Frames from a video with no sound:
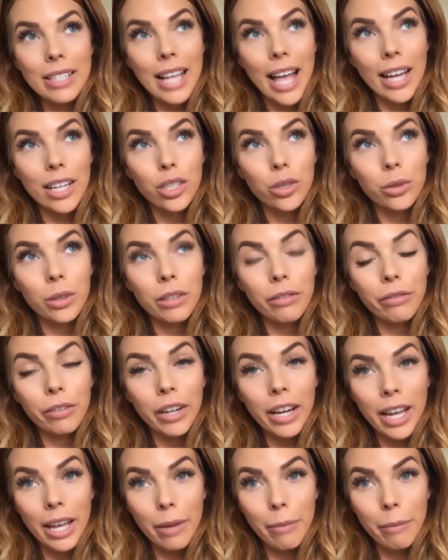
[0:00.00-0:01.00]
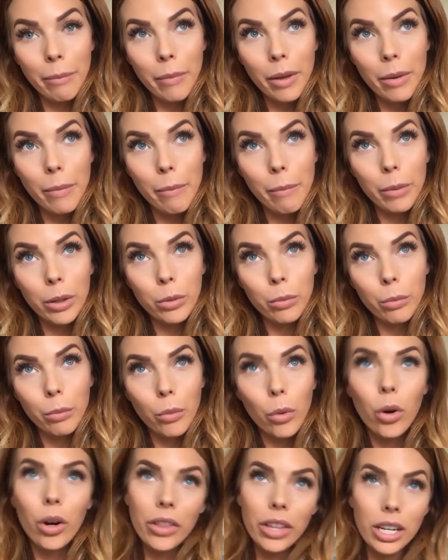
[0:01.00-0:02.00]
is actually for him
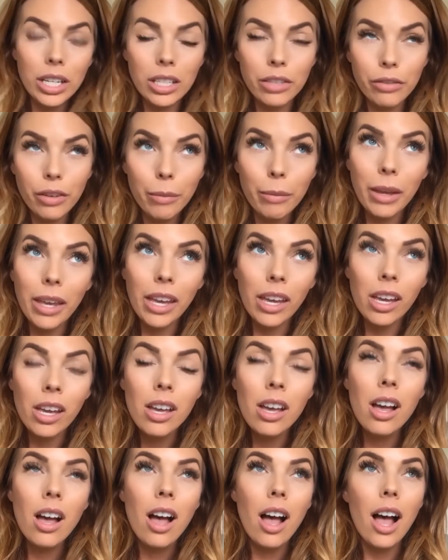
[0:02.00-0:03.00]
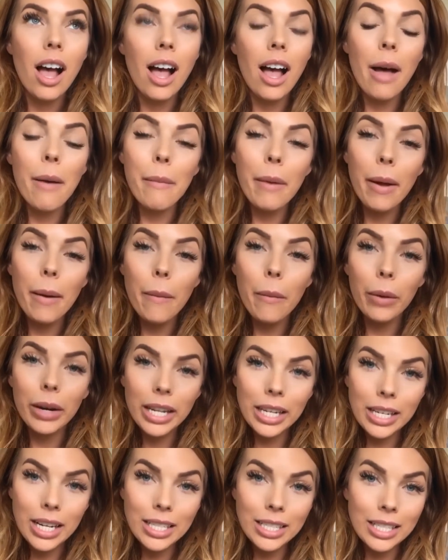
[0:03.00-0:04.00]
more than it's for me. What
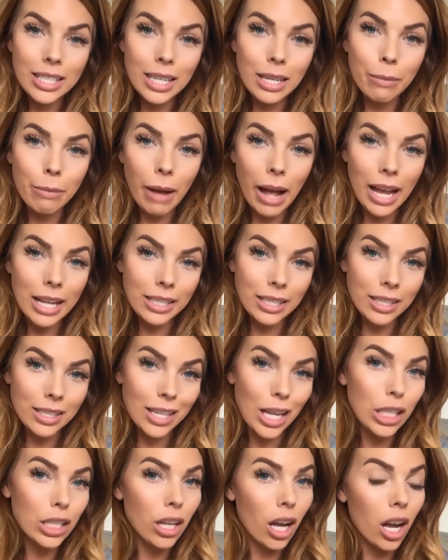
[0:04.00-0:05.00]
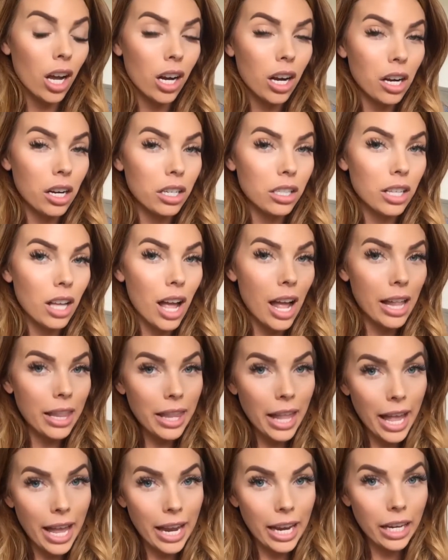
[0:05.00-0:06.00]
he does is he buys and sells cars
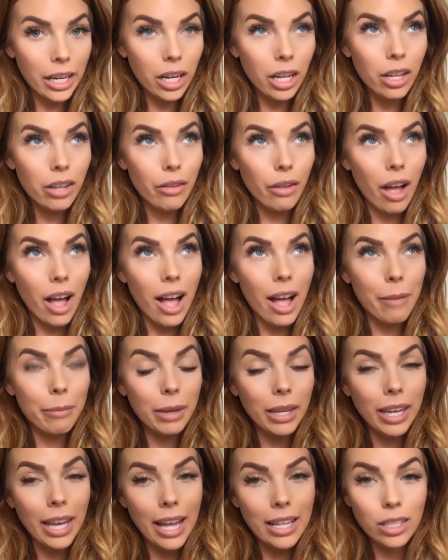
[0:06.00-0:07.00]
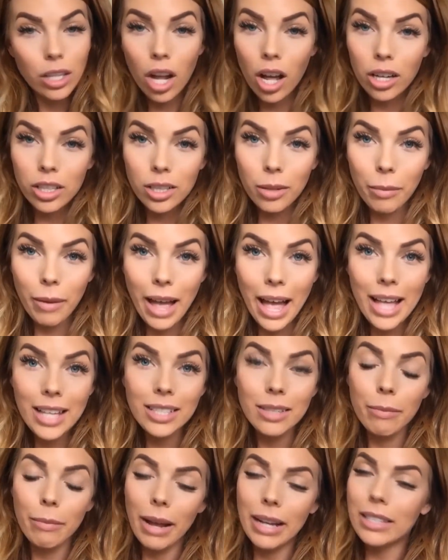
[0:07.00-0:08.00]
online. He has an auction
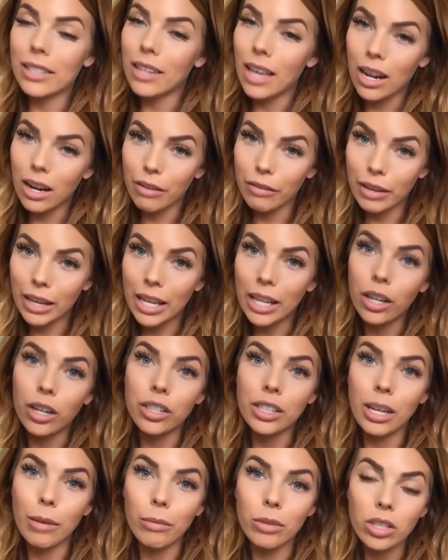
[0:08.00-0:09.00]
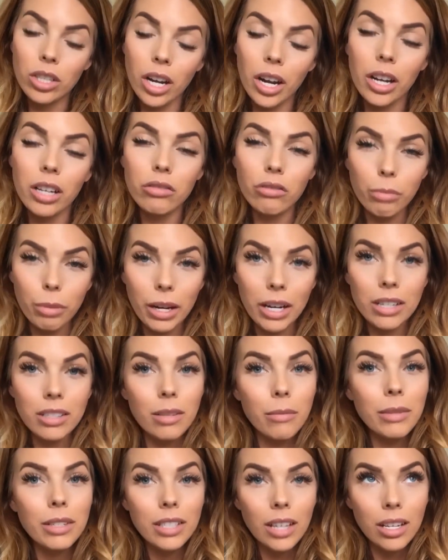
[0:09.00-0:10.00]
pass and buys a lot of hit or damaged cars, repairs
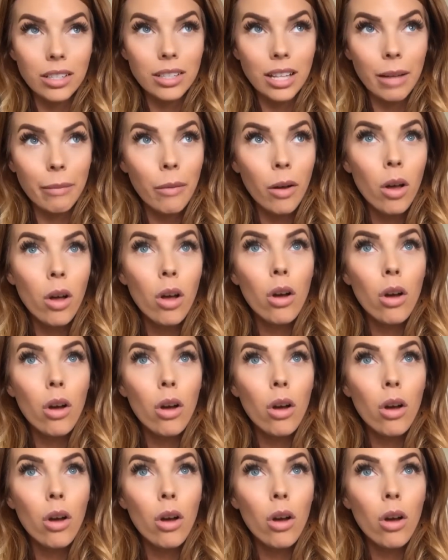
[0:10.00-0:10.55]
them and sells them,